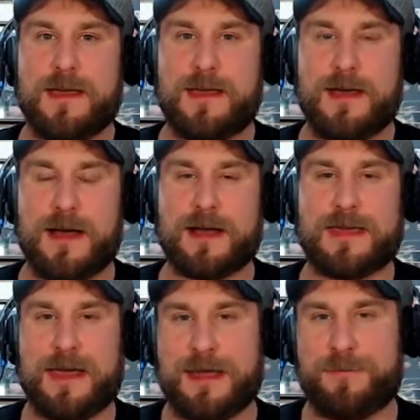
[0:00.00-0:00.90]
have
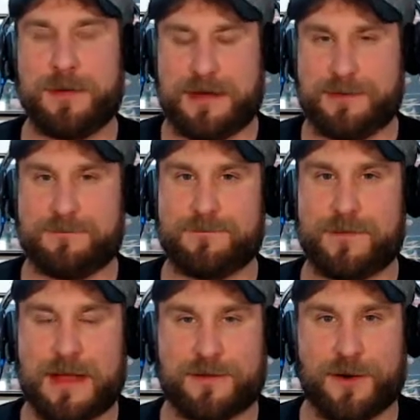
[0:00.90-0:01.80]
Kenny beat
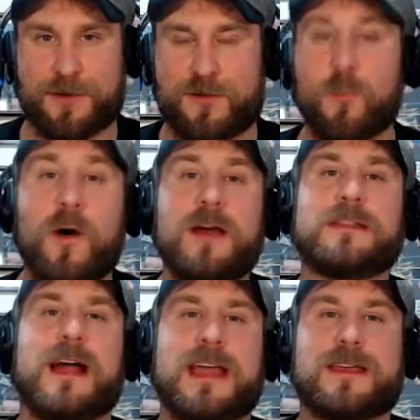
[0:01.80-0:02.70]
Lance Archer. One,
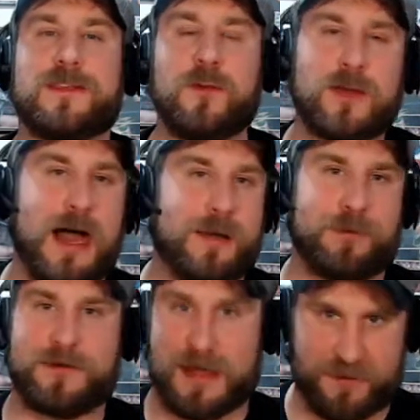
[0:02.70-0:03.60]
like, you got to
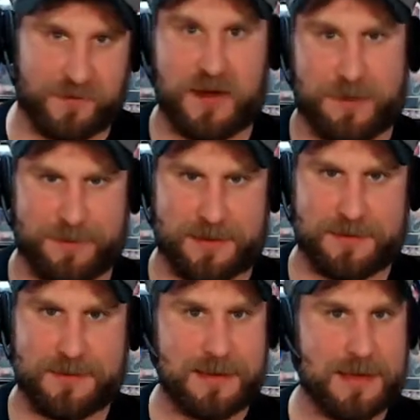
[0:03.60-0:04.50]
protect your champion.
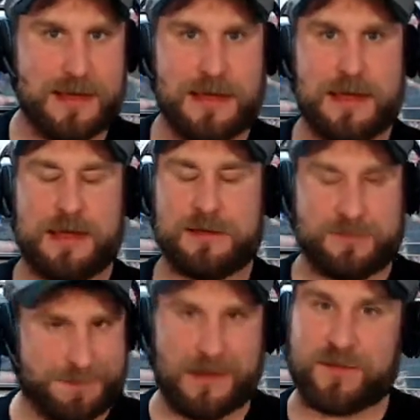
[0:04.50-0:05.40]
You
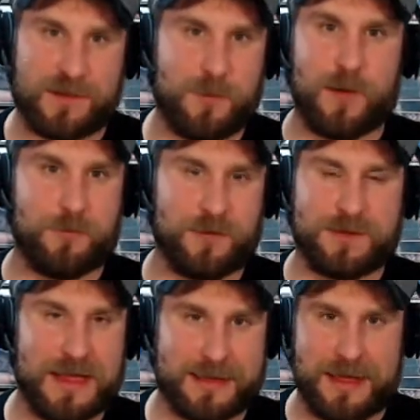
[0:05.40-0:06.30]
especially one with,
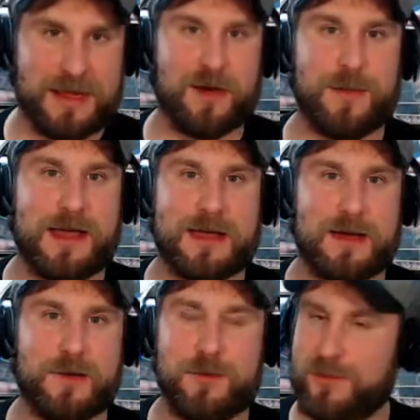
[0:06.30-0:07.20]
like, Kenny
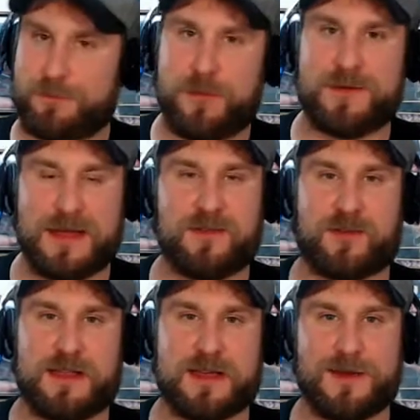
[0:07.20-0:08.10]
Omega, who's
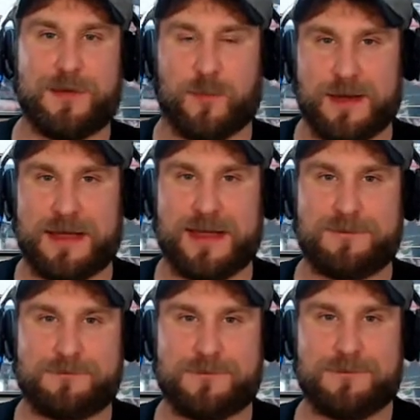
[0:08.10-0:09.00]
potentially going to be
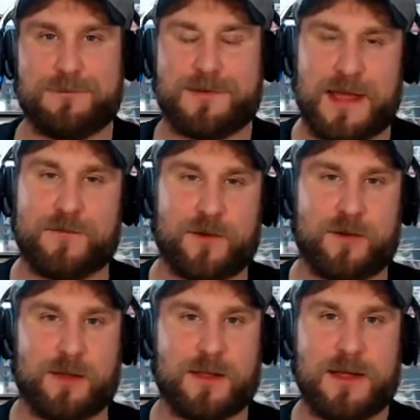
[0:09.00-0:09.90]
winning
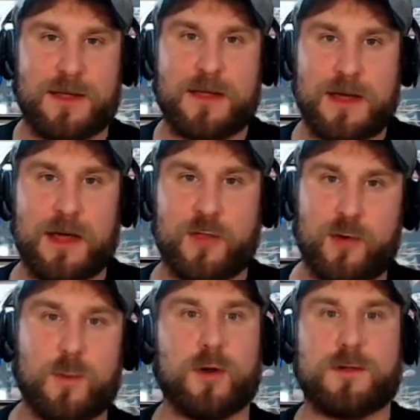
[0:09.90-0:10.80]
several
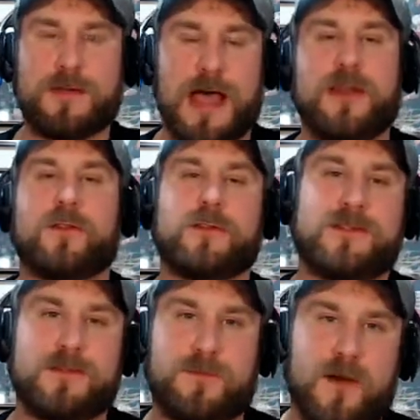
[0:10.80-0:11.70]
other world
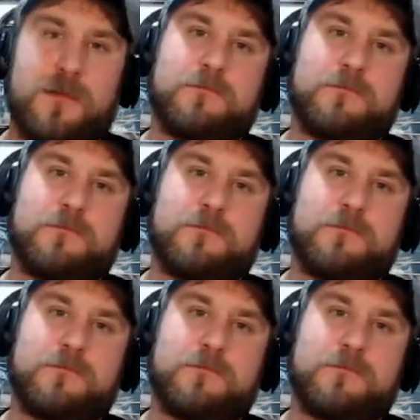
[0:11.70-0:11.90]
titles from